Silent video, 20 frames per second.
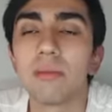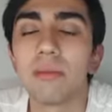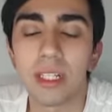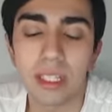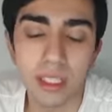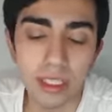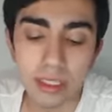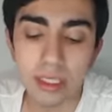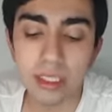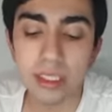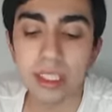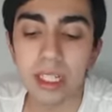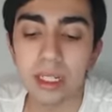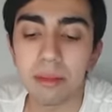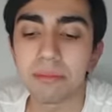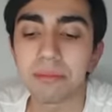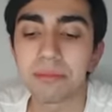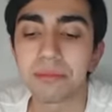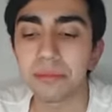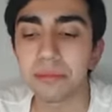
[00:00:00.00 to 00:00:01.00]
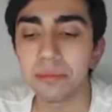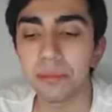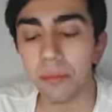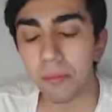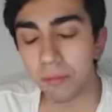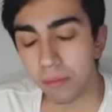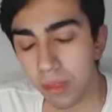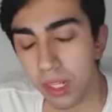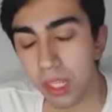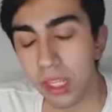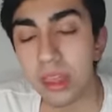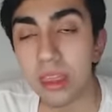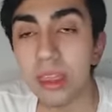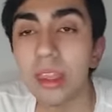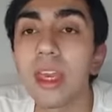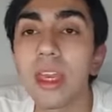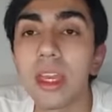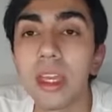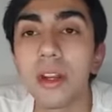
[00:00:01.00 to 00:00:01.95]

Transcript: Valentina, the